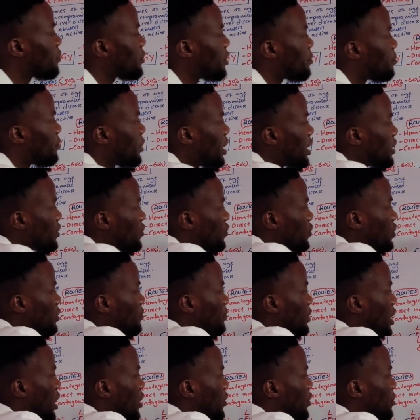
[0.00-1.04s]
From the
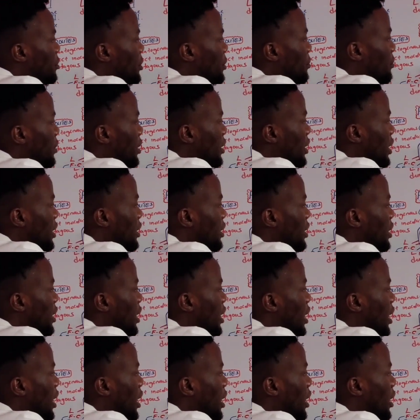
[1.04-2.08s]
bloodstream now, remember that
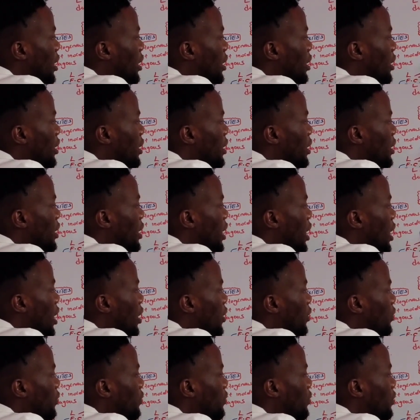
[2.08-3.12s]
there are
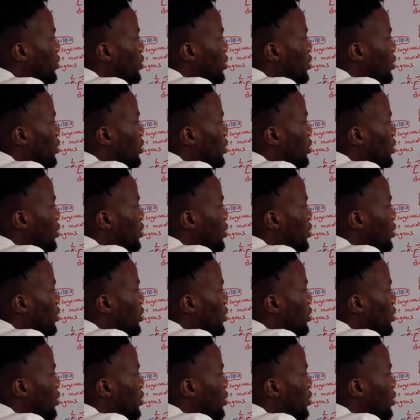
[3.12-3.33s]
now